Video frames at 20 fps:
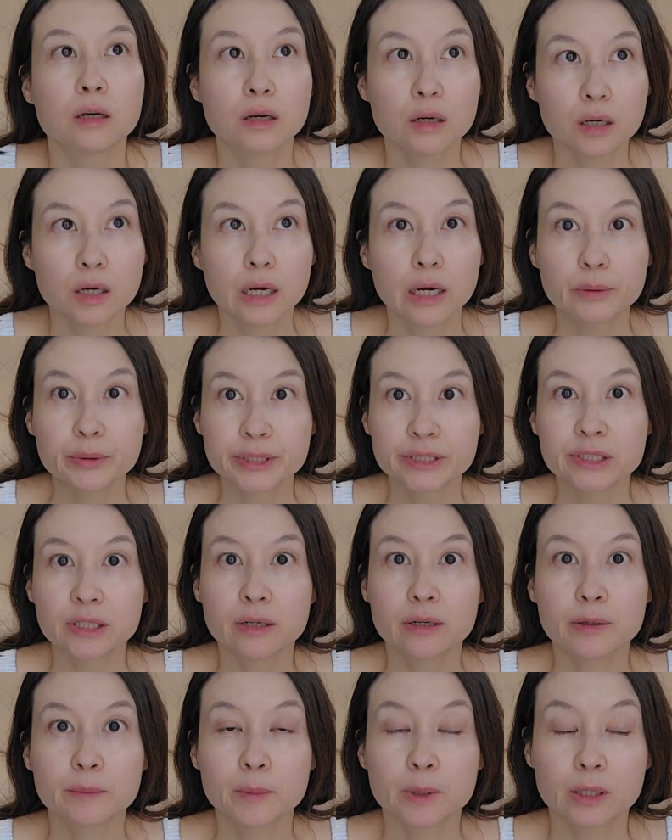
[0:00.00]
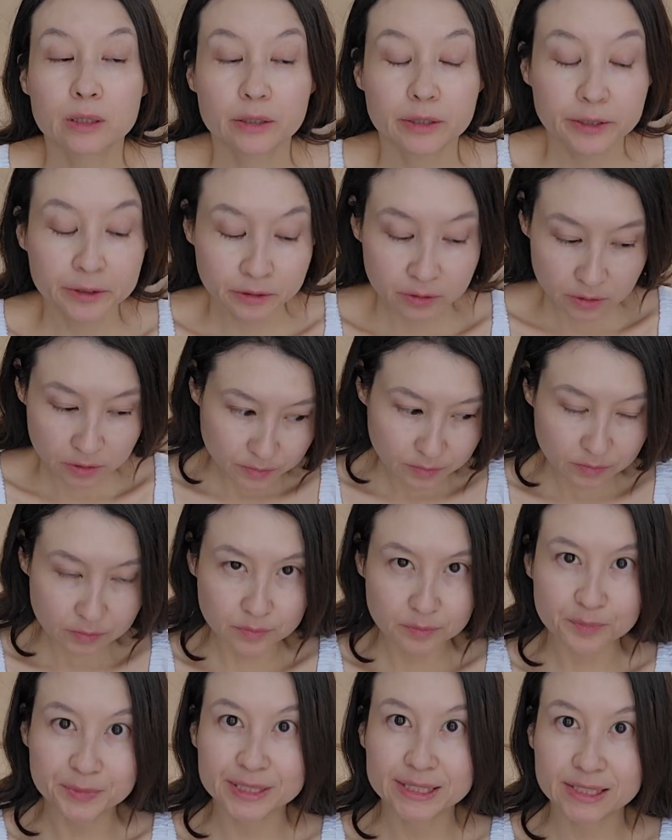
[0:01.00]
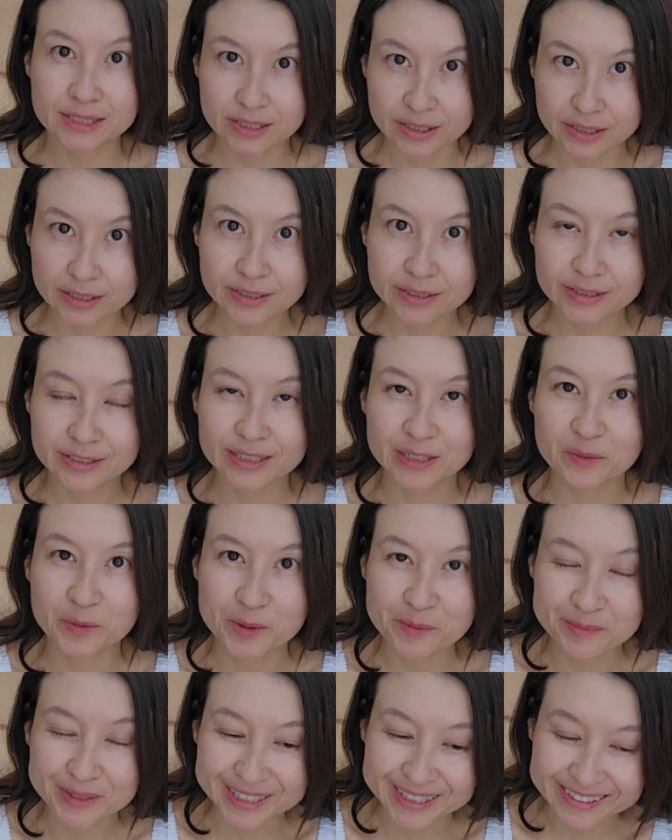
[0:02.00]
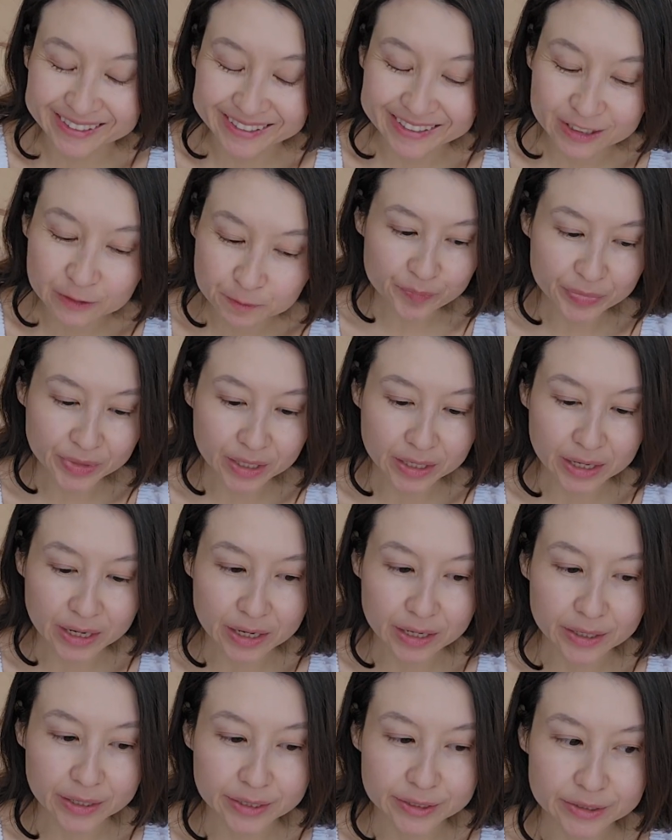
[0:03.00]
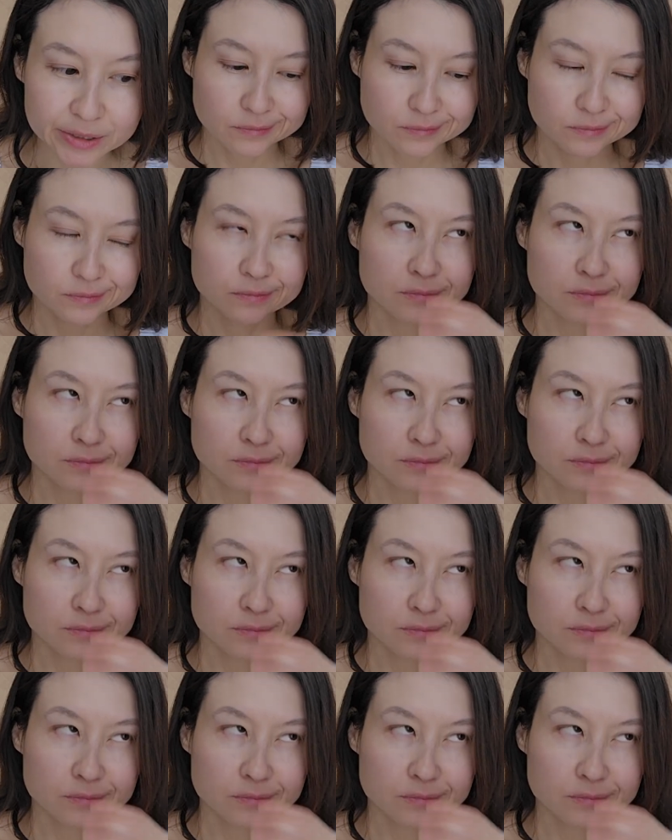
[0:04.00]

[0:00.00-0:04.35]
our timeline, mistakes that were made, and